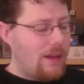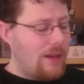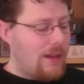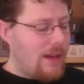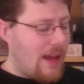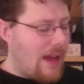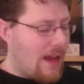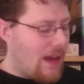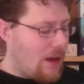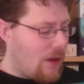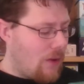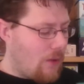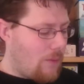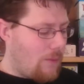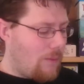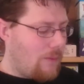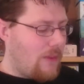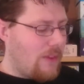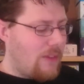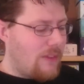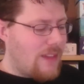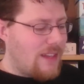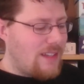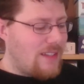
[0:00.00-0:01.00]
Now,
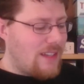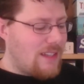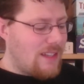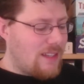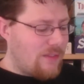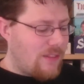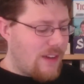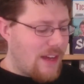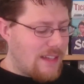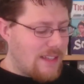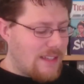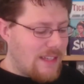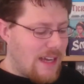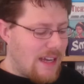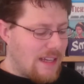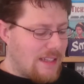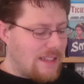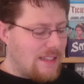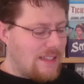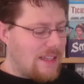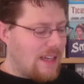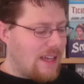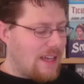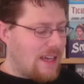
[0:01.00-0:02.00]
this is a
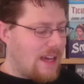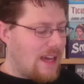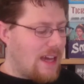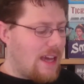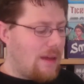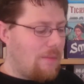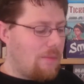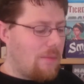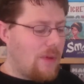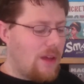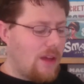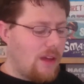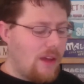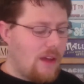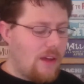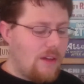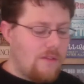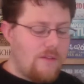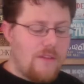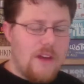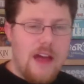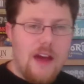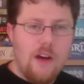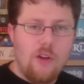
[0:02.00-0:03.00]
fantastic game
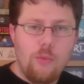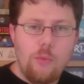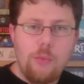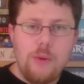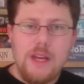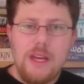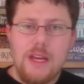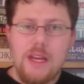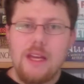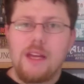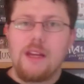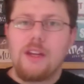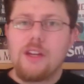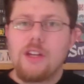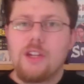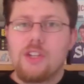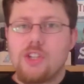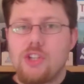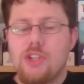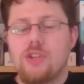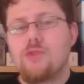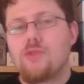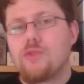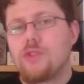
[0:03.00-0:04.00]
for helping
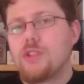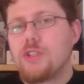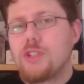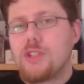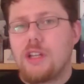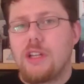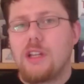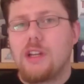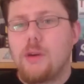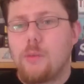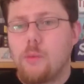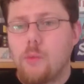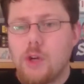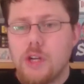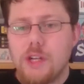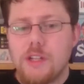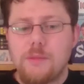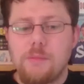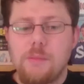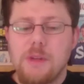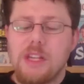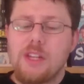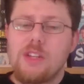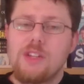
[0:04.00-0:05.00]
children to learn
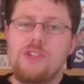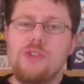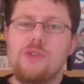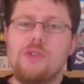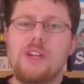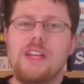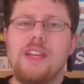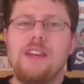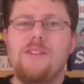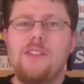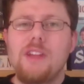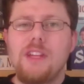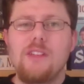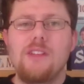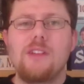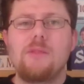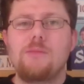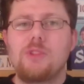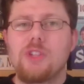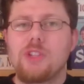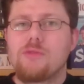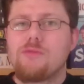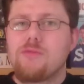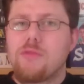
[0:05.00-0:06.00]
words because you're giving
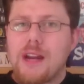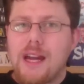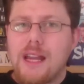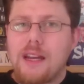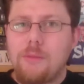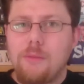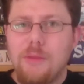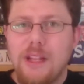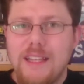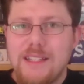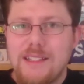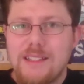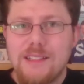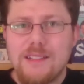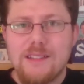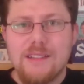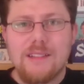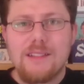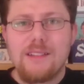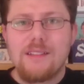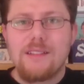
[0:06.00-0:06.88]
them just random letters